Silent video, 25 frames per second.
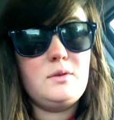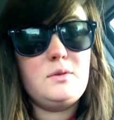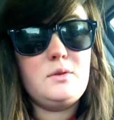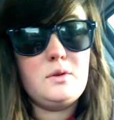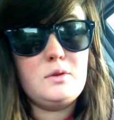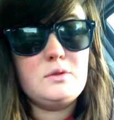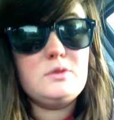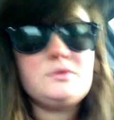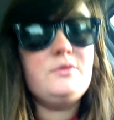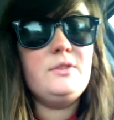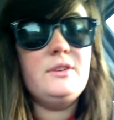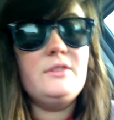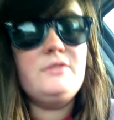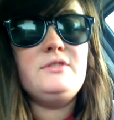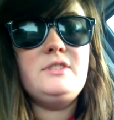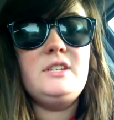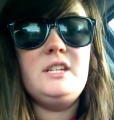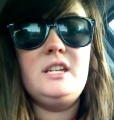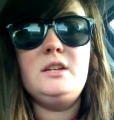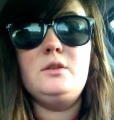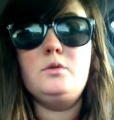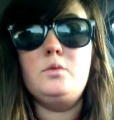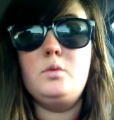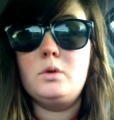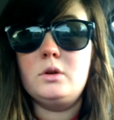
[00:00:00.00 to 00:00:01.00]
those
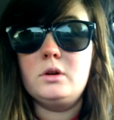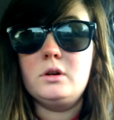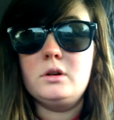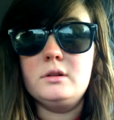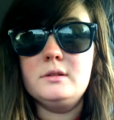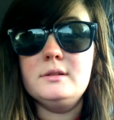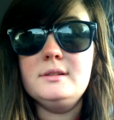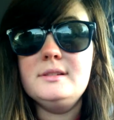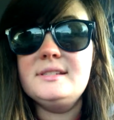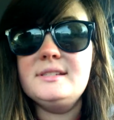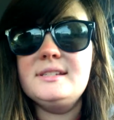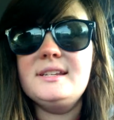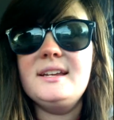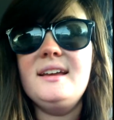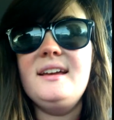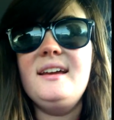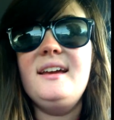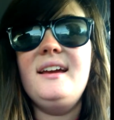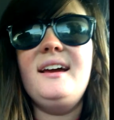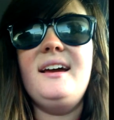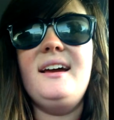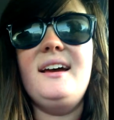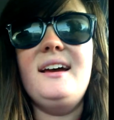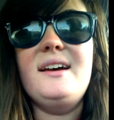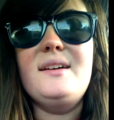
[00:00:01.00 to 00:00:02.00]
15 words,
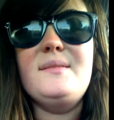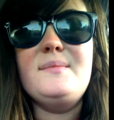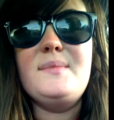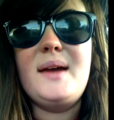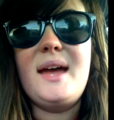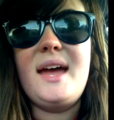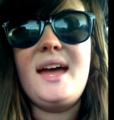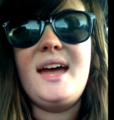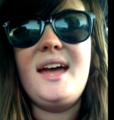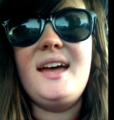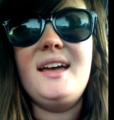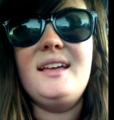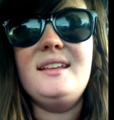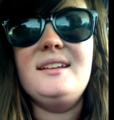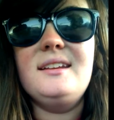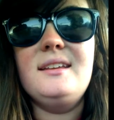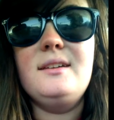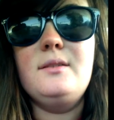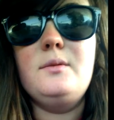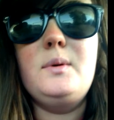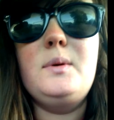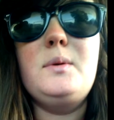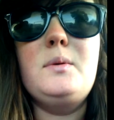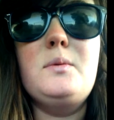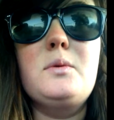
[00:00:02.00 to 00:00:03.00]

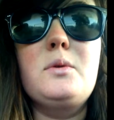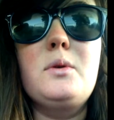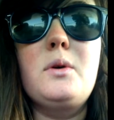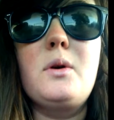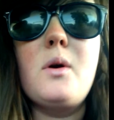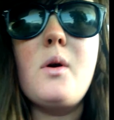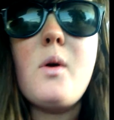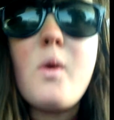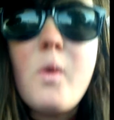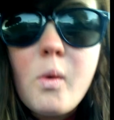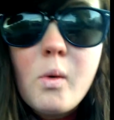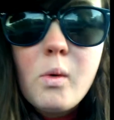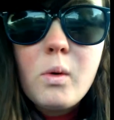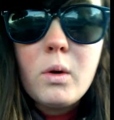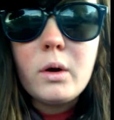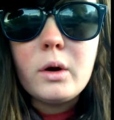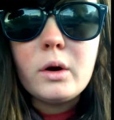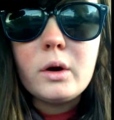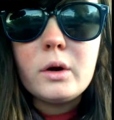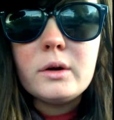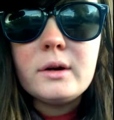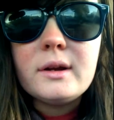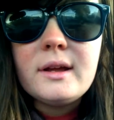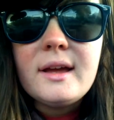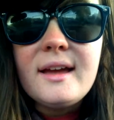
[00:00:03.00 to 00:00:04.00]
and we will
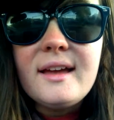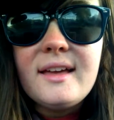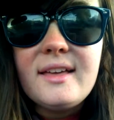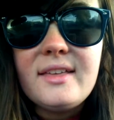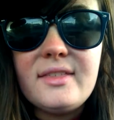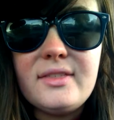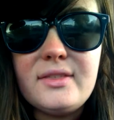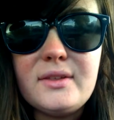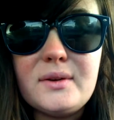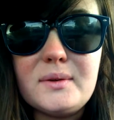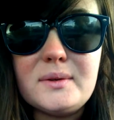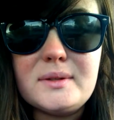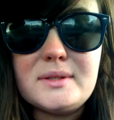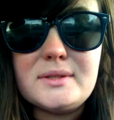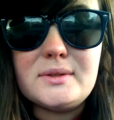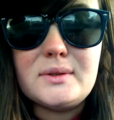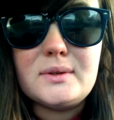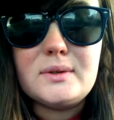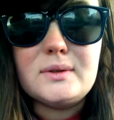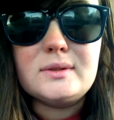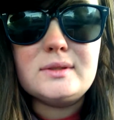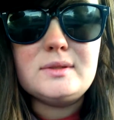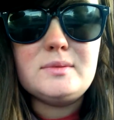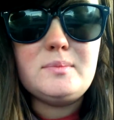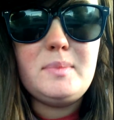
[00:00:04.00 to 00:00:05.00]
record the
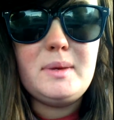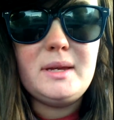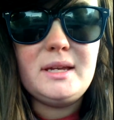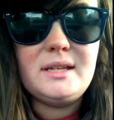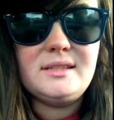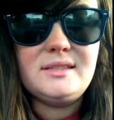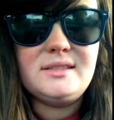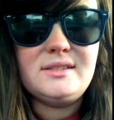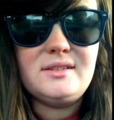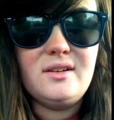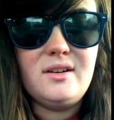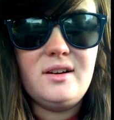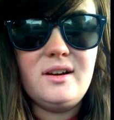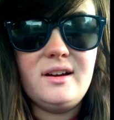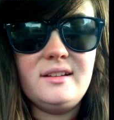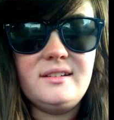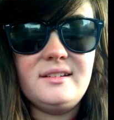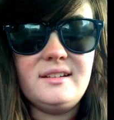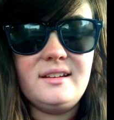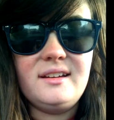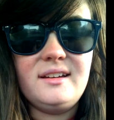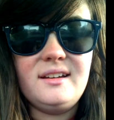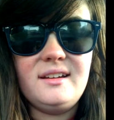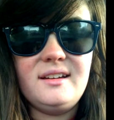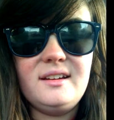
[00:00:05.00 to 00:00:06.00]
results based on